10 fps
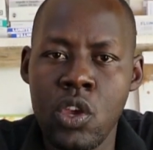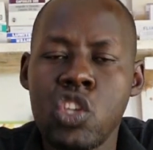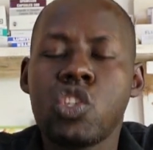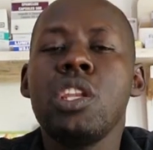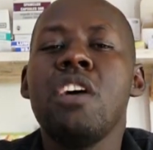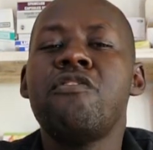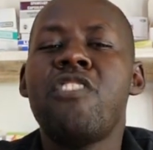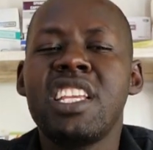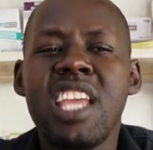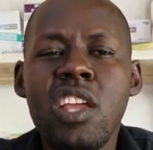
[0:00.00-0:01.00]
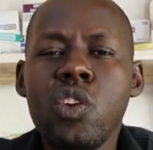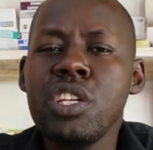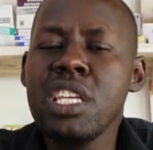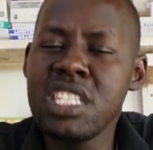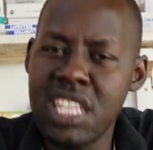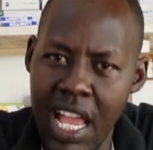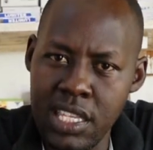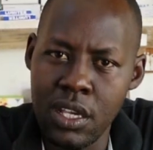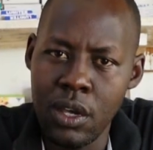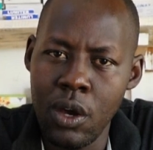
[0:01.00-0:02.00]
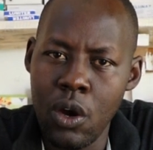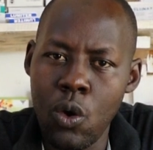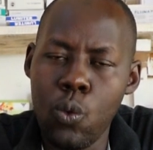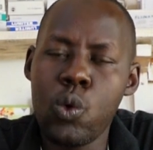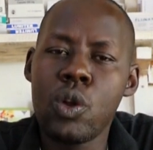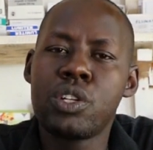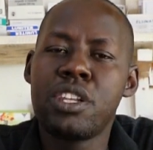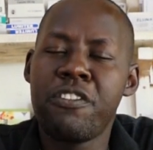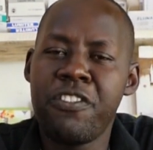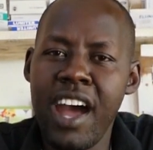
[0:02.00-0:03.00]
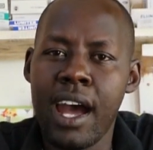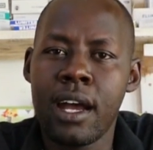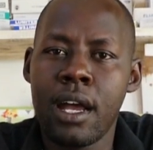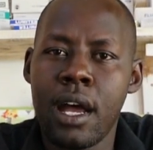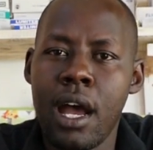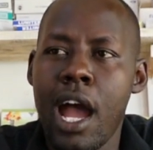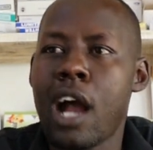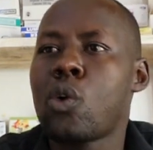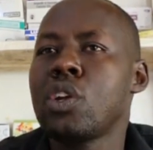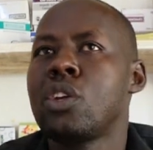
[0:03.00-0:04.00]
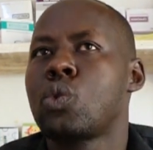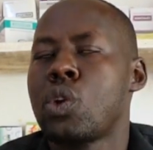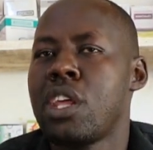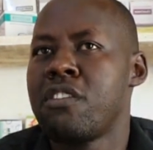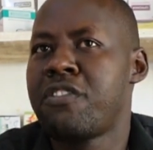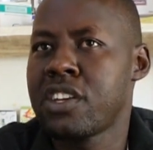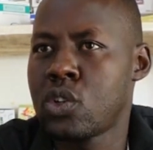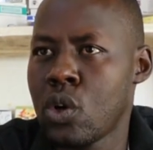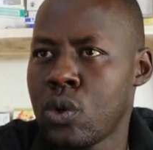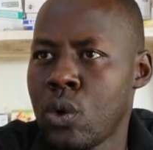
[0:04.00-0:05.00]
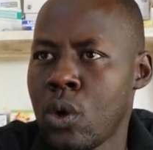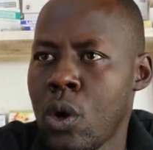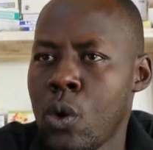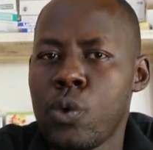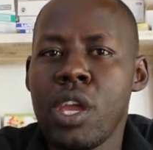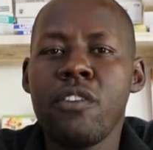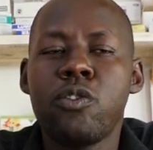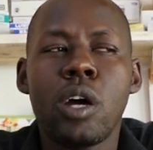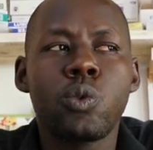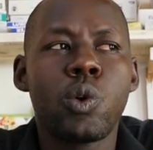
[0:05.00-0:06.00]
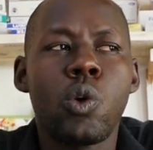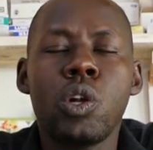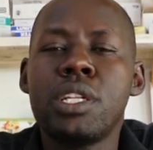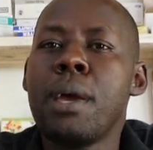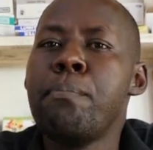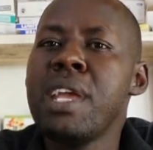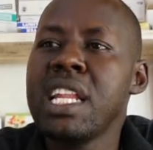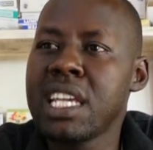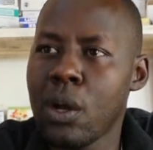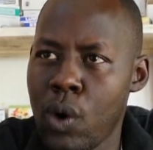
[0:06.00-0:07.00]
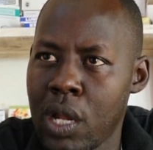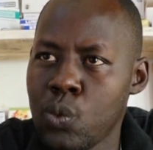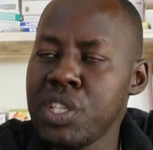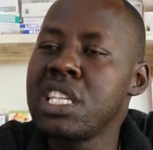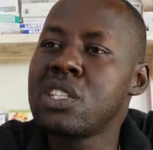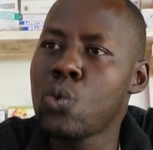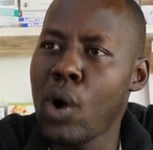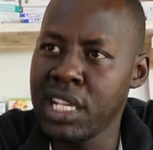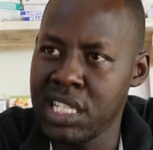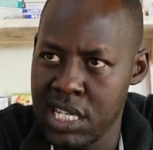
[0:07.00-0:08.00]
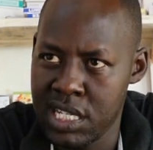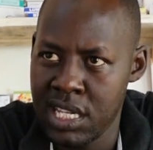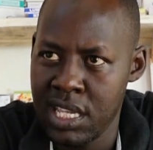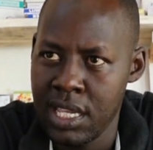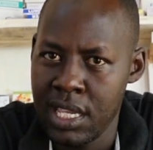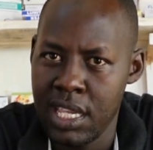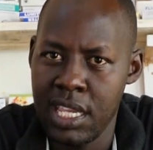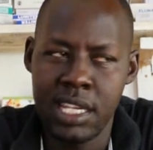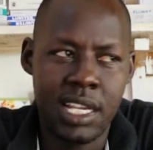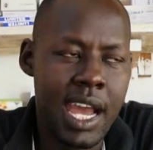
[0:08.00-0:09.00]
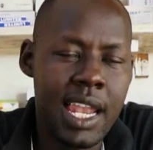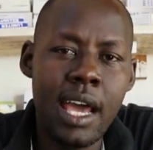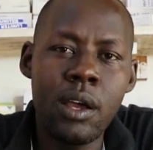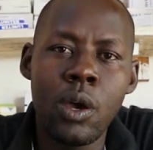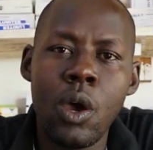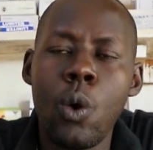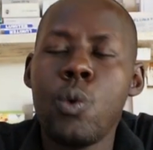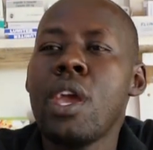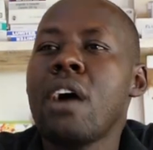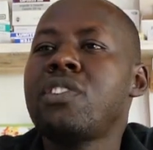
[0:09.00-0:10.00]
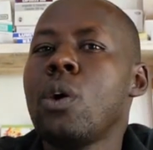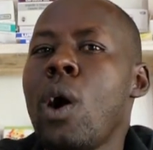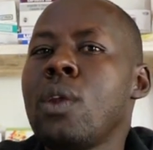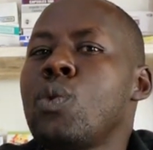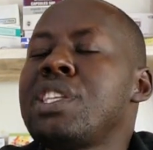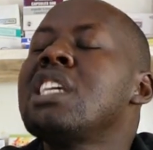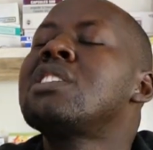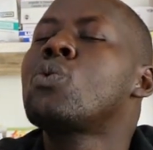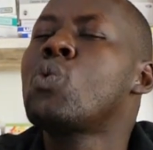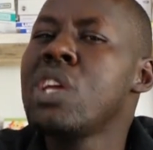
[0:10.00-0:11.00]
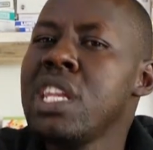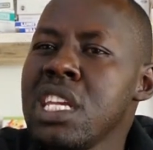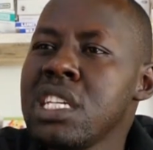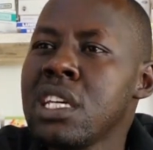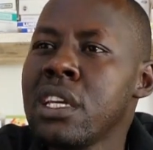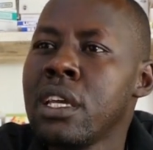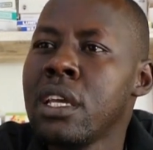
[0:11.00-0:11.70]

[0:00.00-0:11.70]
So the vaginal discharge will differ according to the infection. We have what we call the milky one, which is whitish in color. We have the one which is greenish,